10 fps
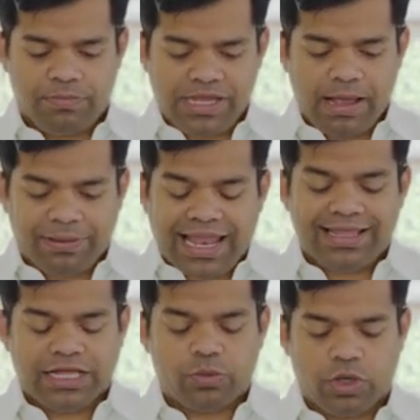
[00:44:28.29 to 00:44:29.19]
Be
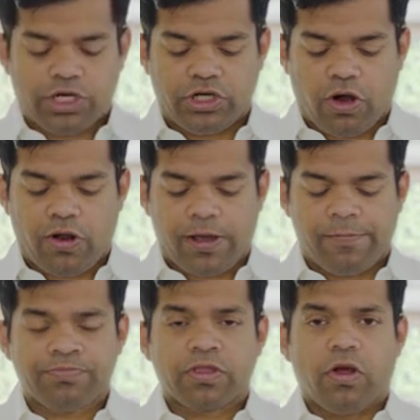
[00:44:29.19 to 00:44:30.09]
apply that word on
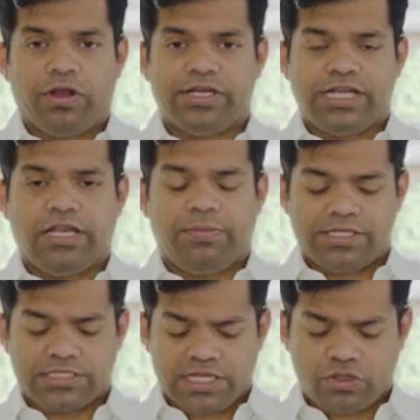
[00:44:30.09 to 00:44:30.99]
a on a daily basis.